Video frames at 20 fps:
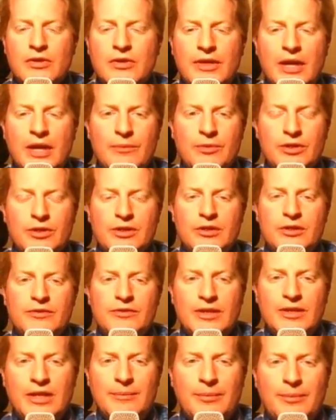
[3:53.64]
Then we're going to
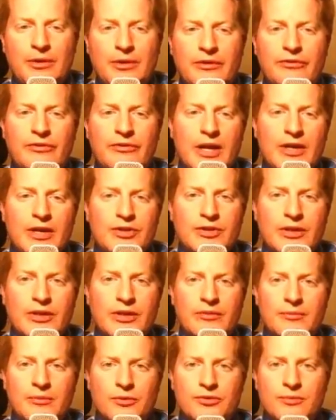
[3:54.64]
set up our fraction that
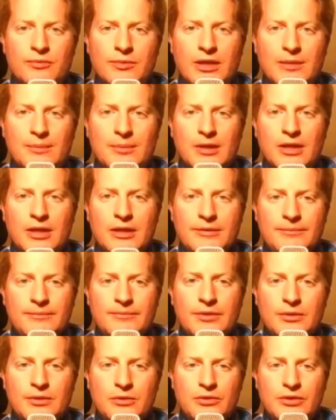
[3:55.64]
we multiply by
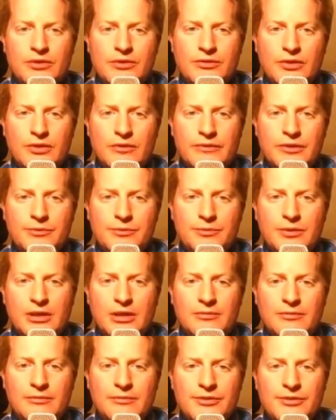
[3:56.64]
in order to solve these
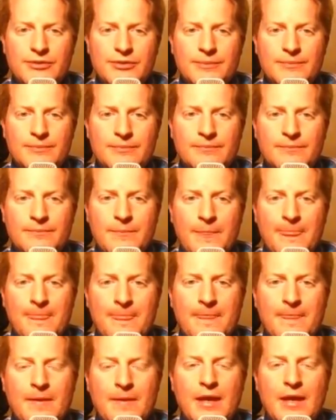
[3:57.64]
problems.
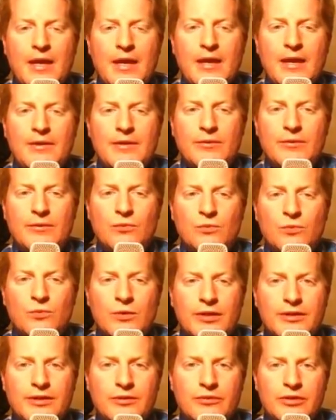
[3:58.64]
And
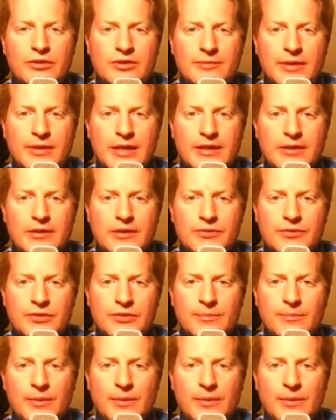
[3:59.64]
what units am I going to use on the